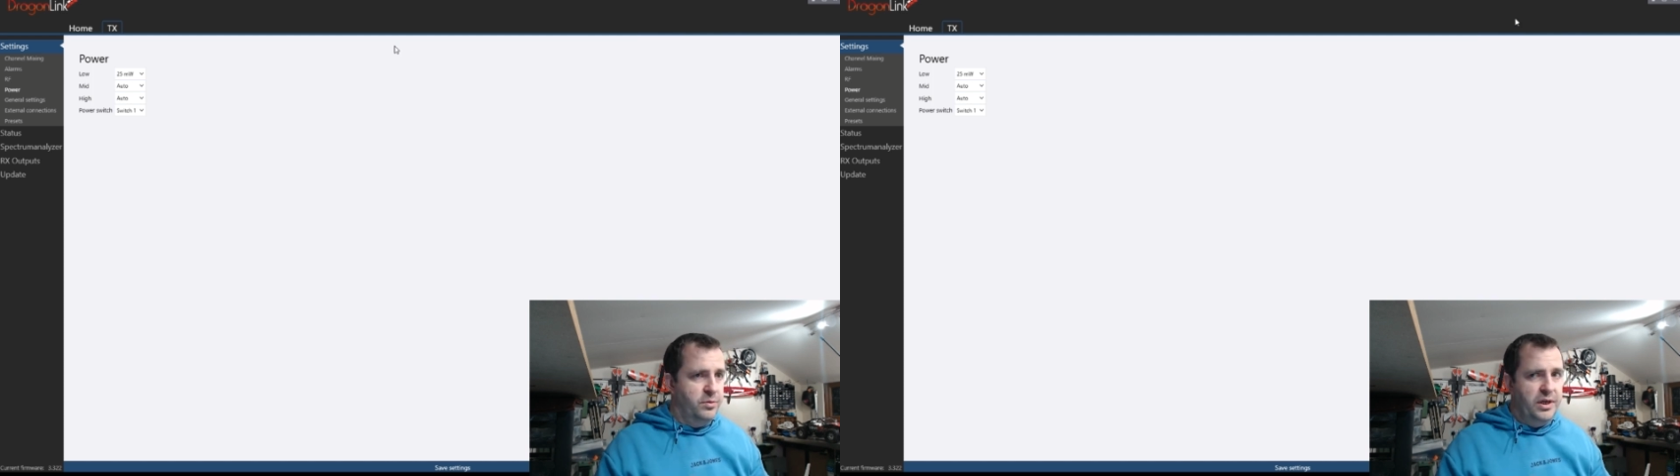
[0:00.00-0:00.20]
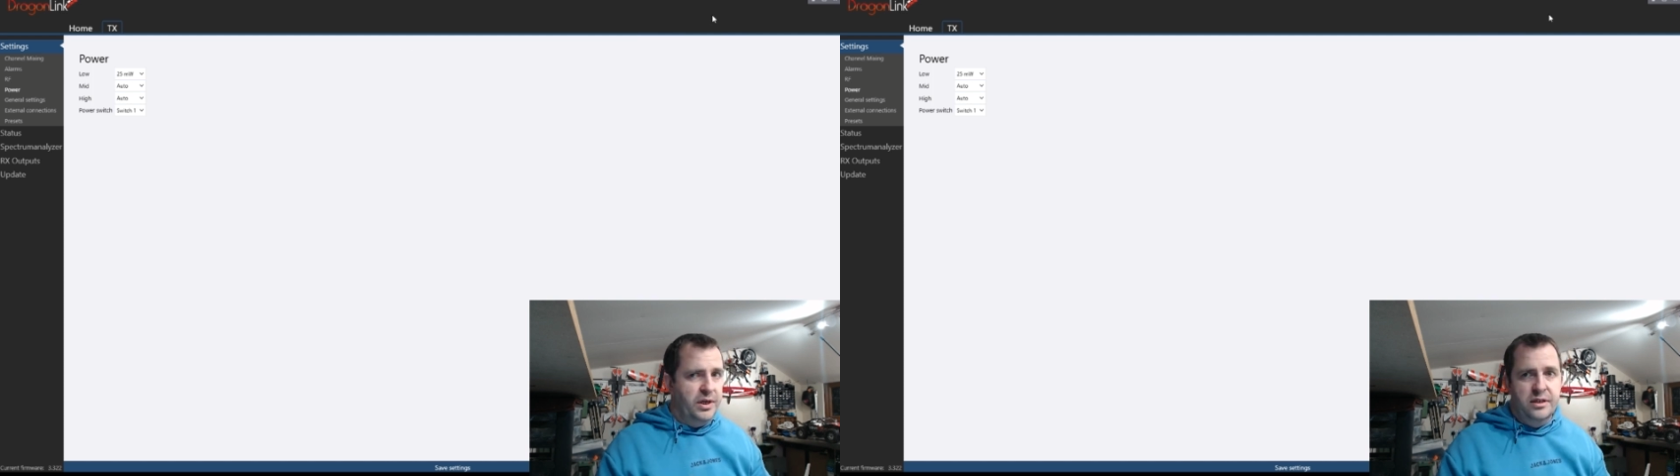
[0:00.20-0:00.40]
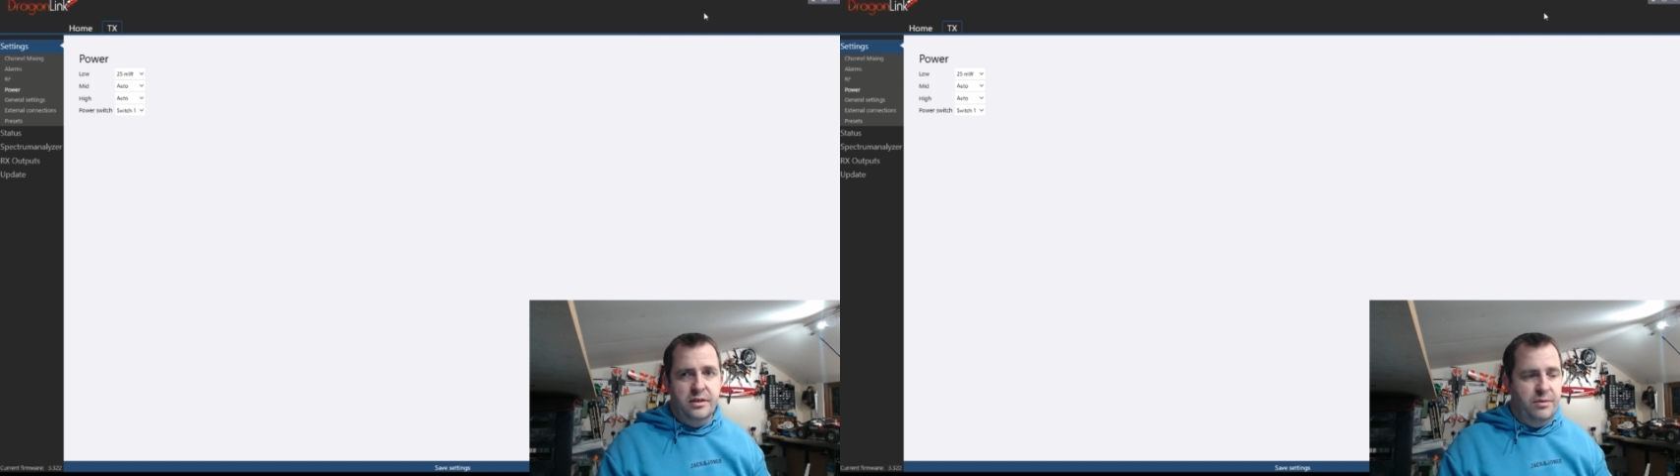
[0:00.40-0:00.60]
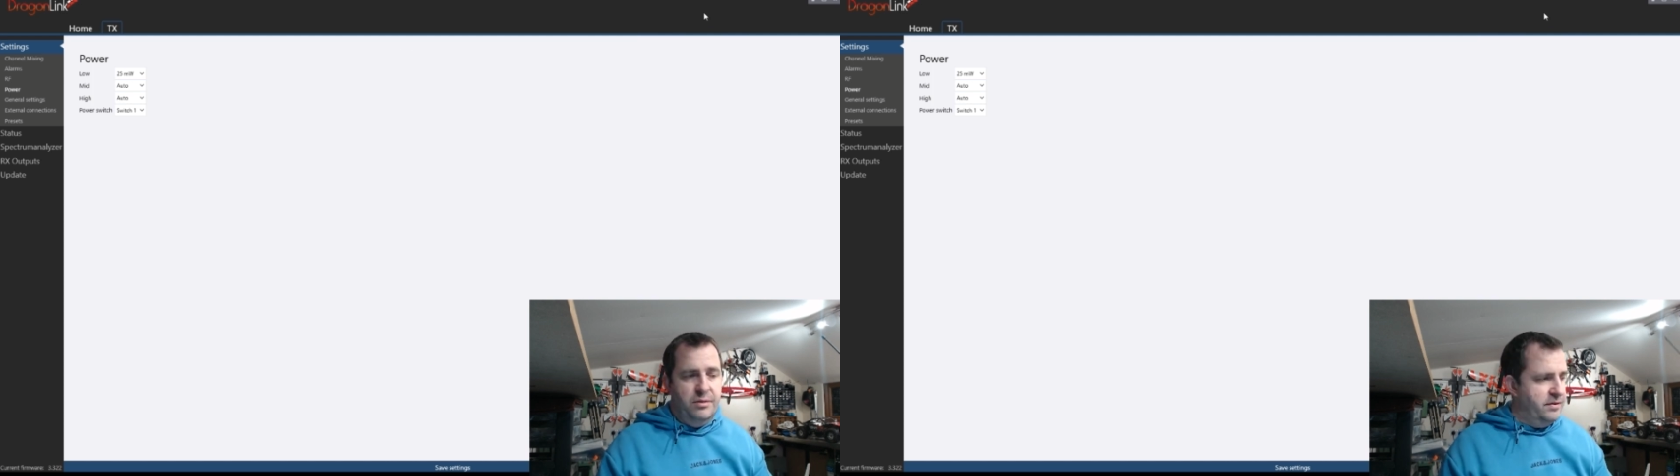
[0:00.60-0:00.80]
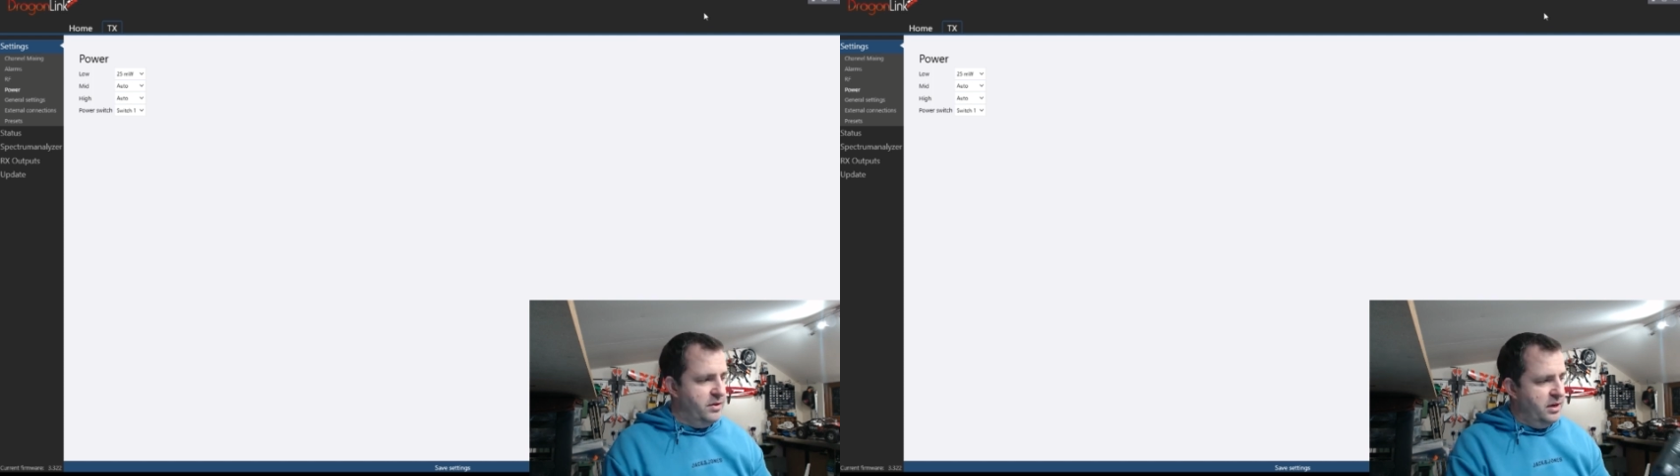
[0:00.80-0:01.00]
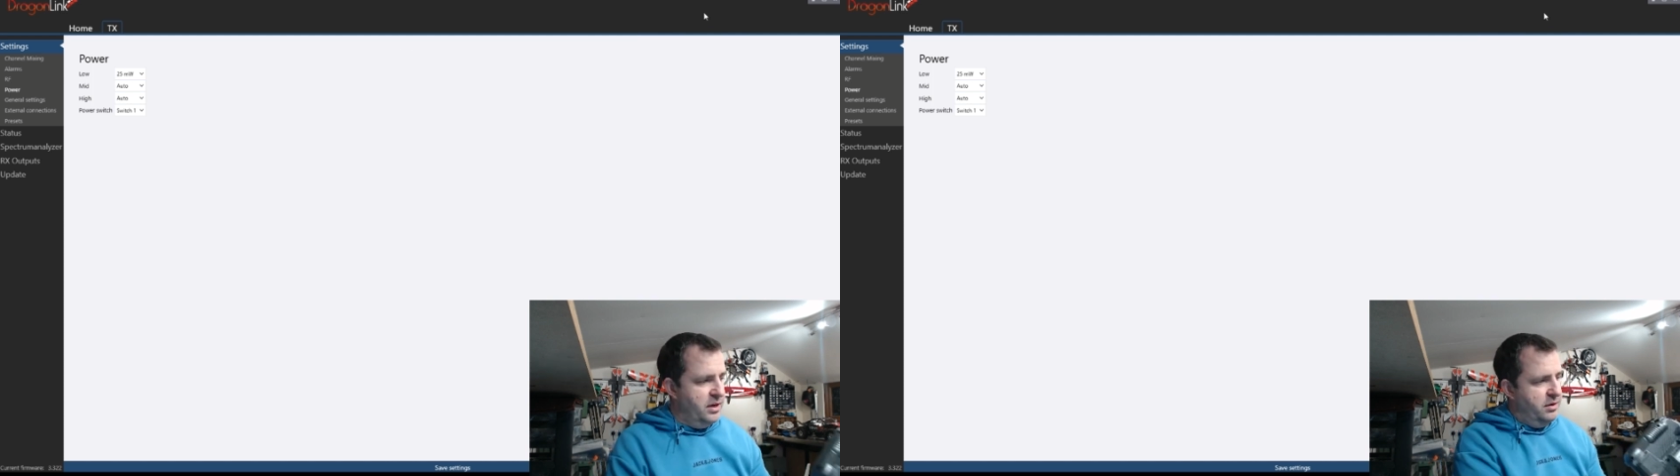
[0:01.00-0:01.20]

we can come out of that,